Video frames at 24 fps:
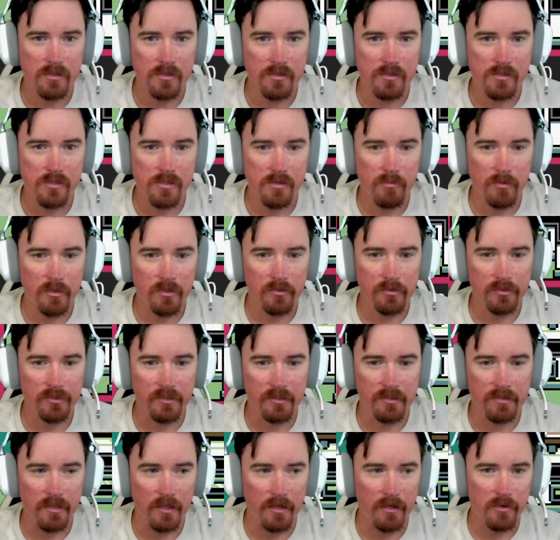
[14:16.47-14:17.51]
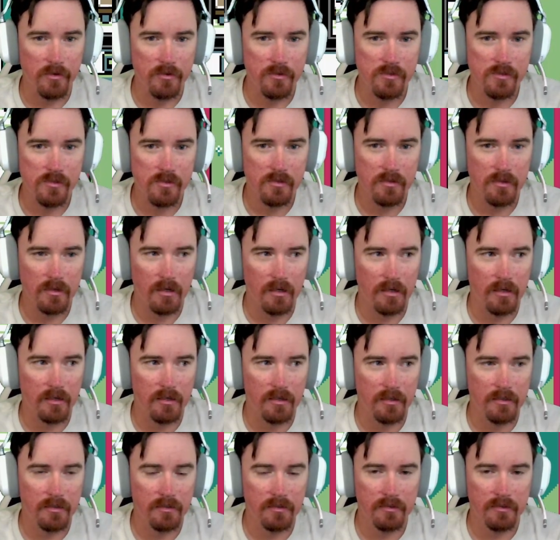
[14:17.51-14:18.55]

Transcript: some little details. You